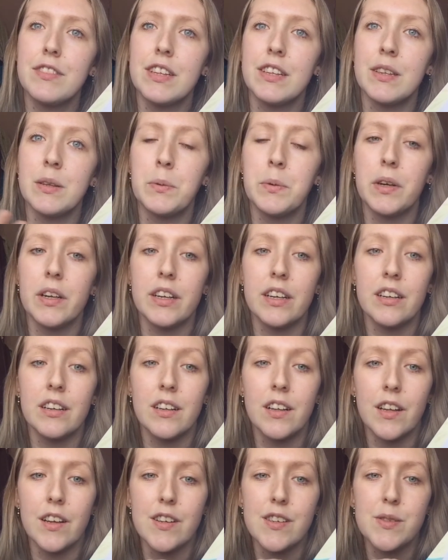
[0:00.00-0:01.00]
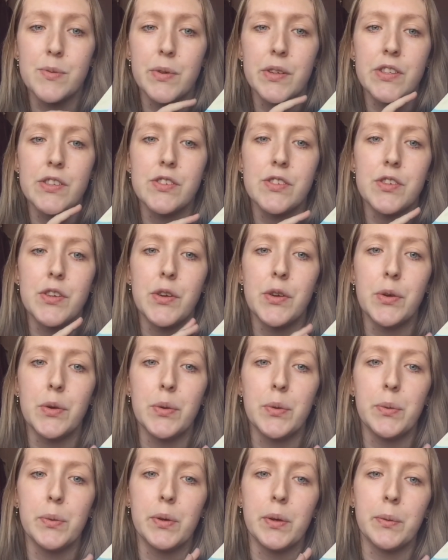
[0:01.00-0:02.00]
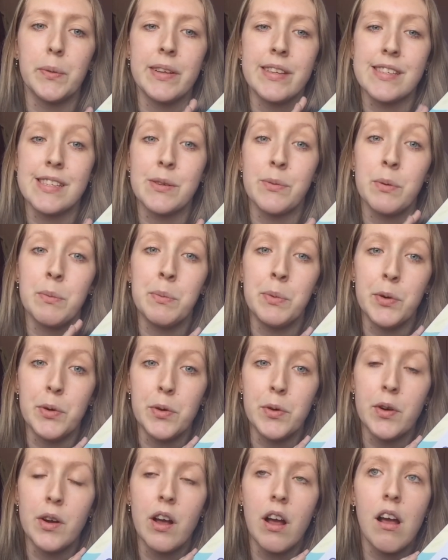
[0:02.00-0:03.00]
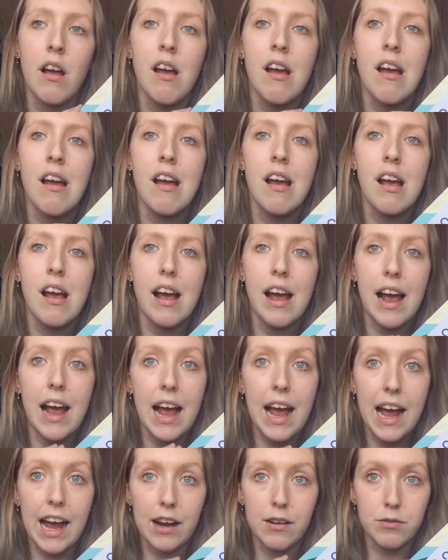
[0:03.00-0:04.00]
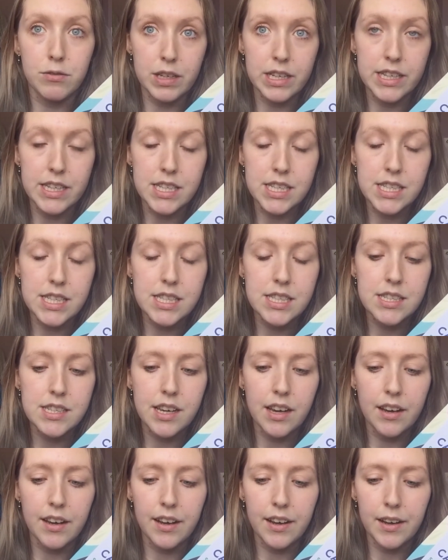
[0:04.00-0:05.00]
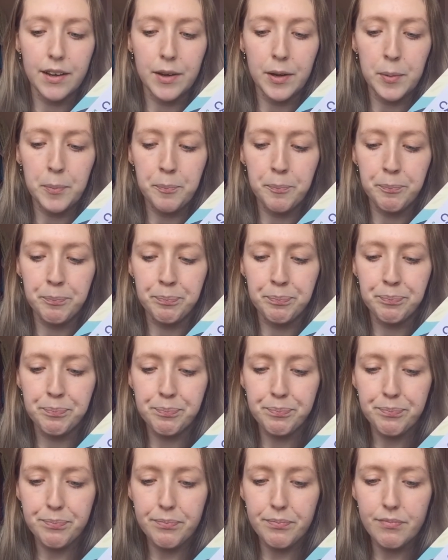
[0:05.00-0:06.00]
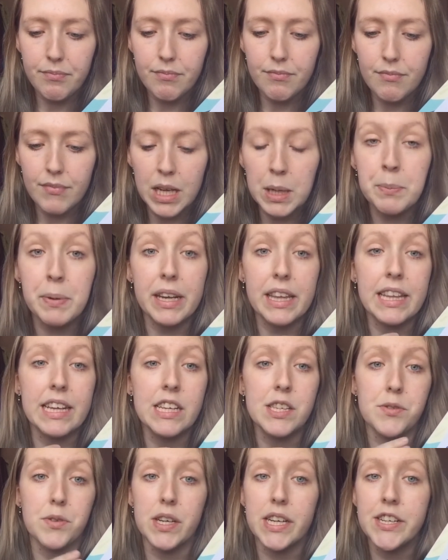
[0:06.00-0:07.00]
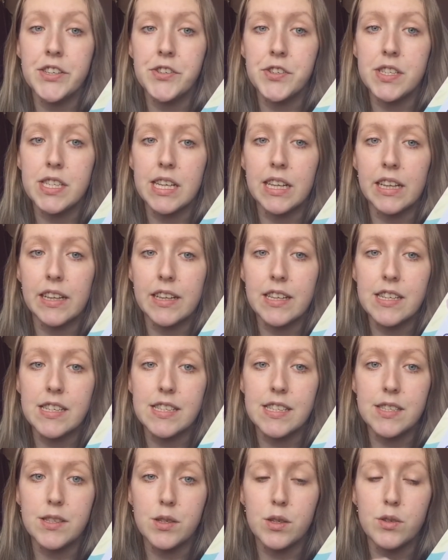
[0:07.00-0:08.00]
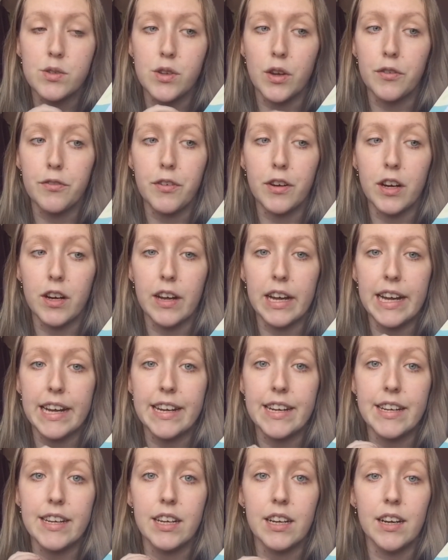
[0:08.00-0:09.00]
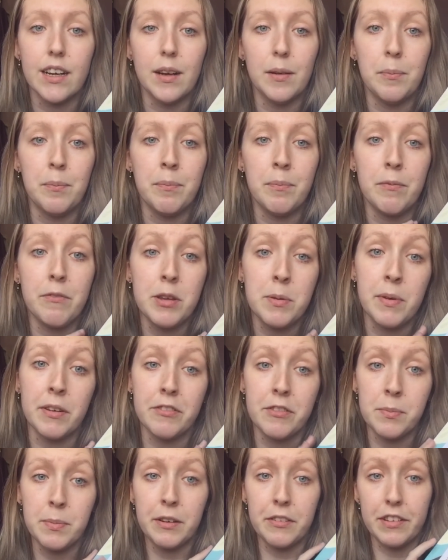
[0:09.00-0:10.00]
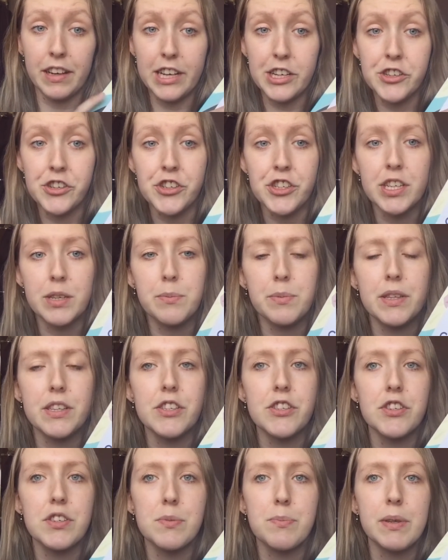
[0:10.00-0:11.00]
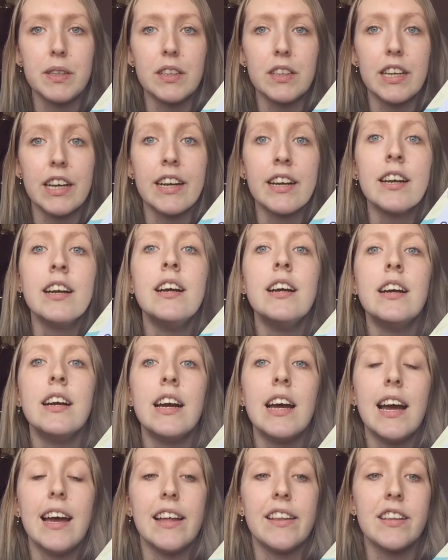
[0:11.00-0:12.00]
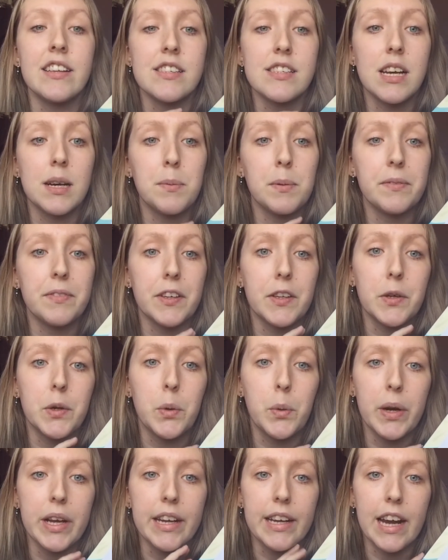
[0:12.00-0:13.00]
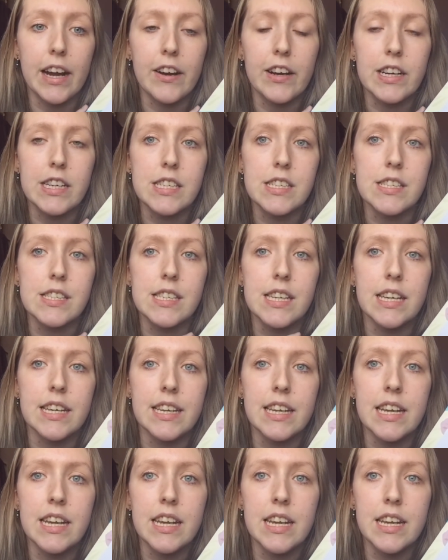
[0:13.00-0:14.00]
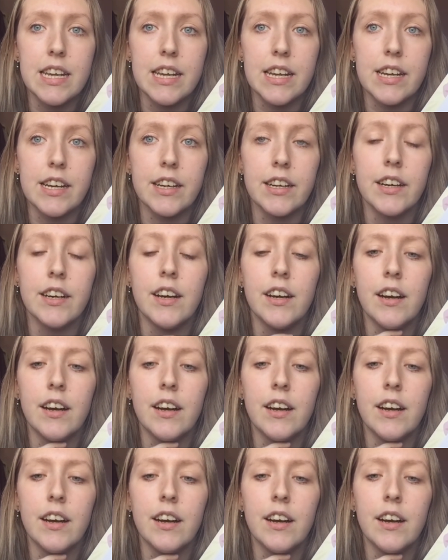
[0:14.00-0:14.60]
than the working class ones, who were the ones that were more at risk. But I think it's really interesting that there's so far a female-female relationship that's just building, and there's a couple of other queer characters in here.